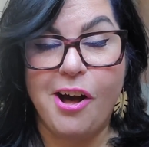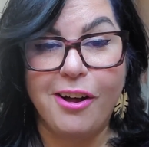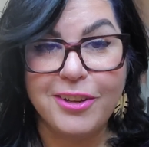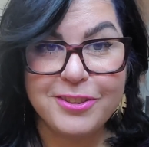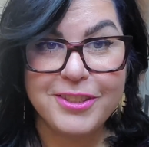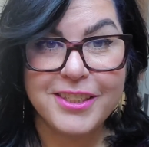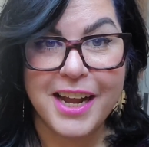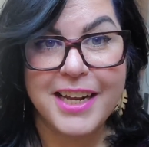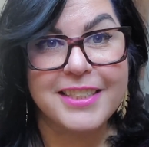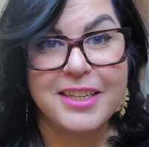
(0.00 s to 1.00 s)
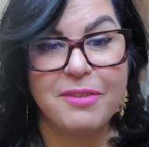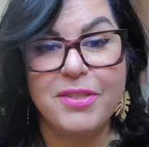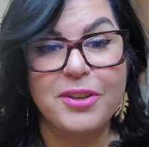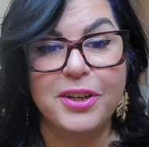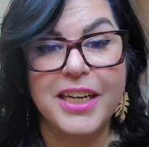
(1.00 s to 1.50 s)
Also tonight at
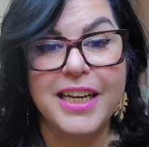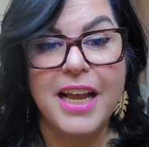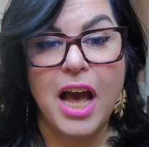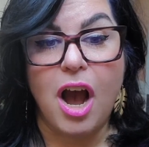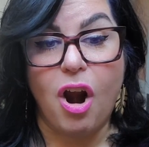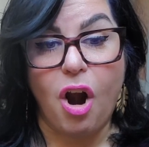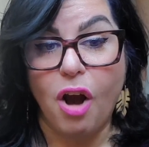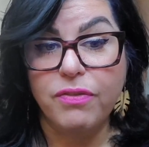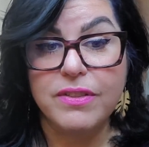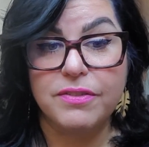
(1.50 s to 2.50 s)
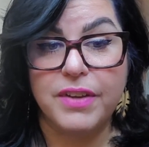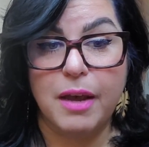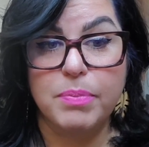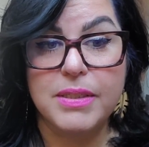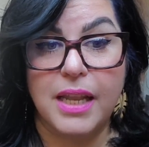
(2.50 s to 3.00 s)
7.30, our Office of
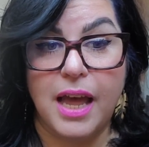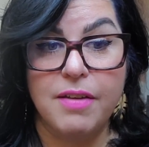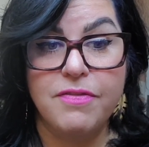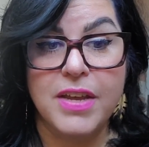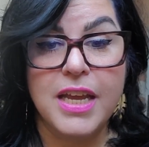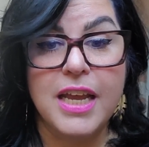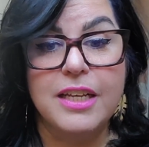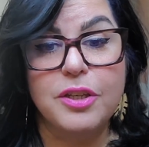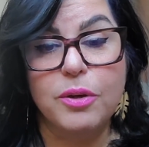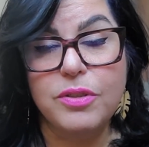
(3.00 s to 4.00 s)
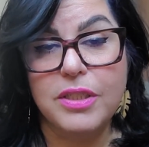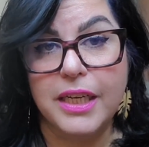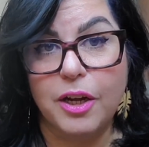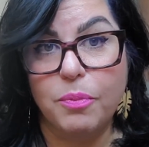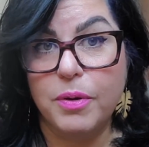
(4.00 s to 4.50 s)
Campus Life is hosting
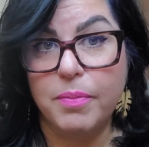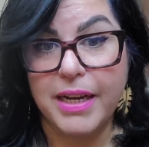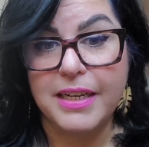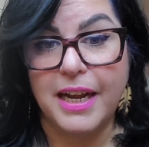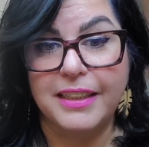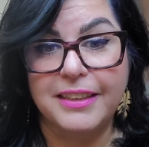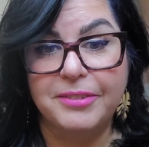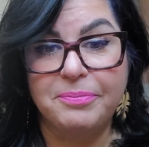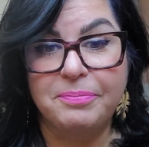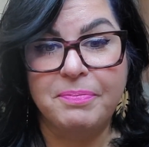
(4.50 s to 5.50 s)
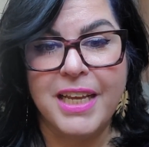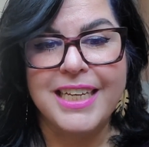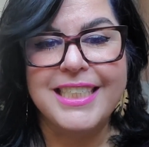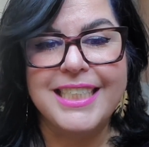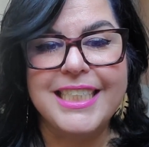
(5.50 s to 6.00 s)
an open mic night.
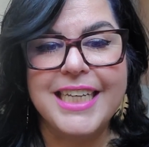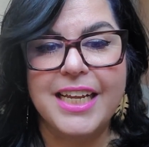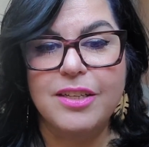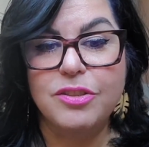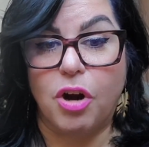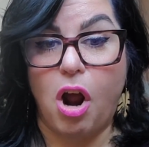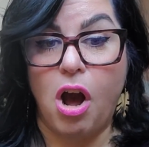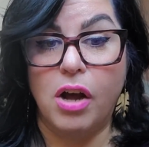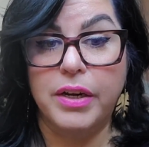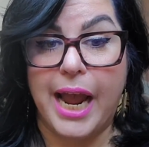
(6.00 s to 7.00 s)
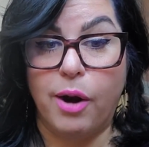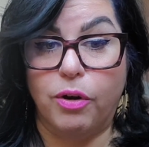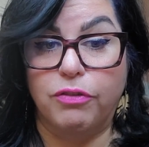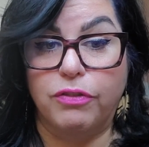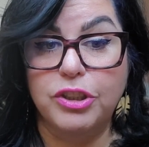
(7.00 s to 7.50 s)
Details are on
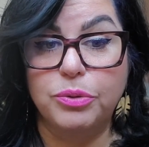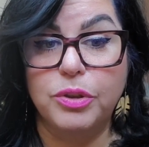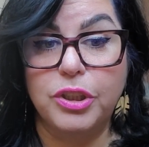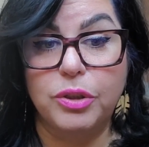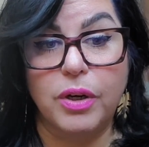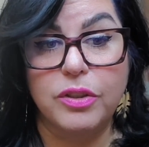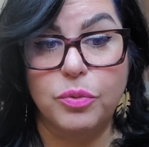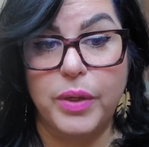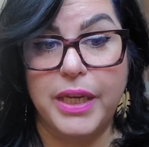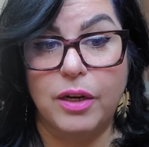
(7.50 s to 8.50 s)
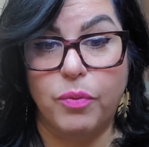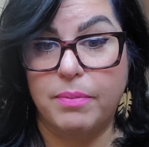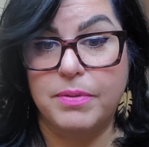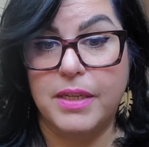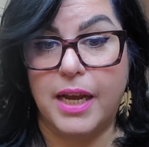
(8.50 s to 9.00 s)
our virtual UARTS weekend
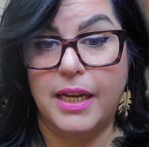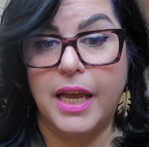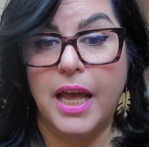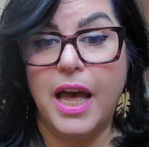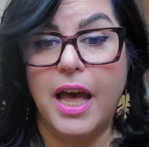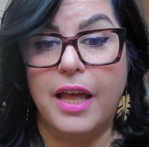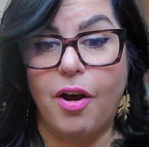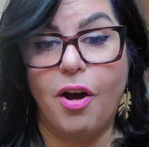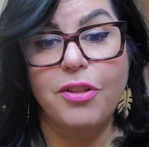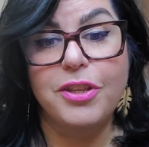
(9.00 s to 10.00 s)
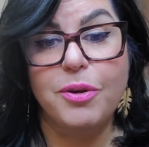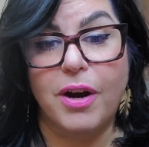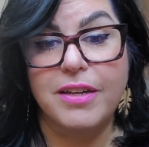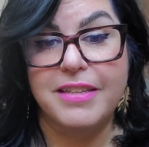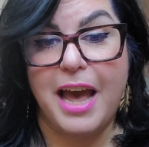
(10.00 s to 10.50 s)
website and on the
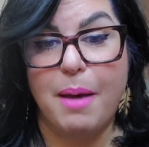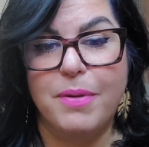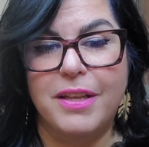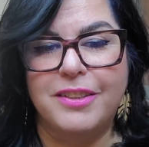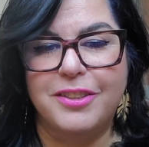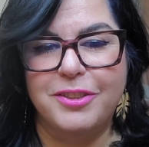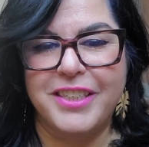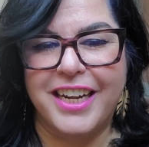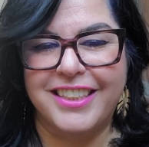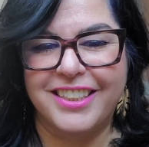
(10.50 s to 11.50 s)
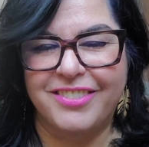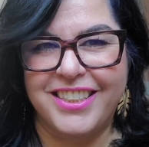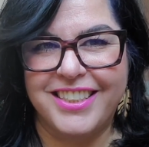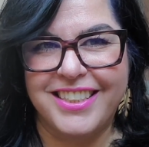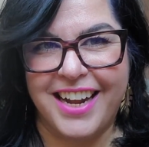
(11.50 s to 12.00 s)
UARTS app in the student
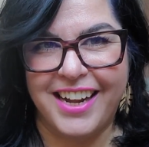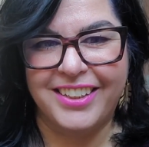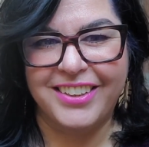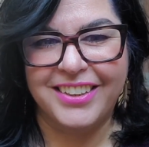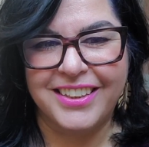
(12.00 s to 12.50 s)
activities tile.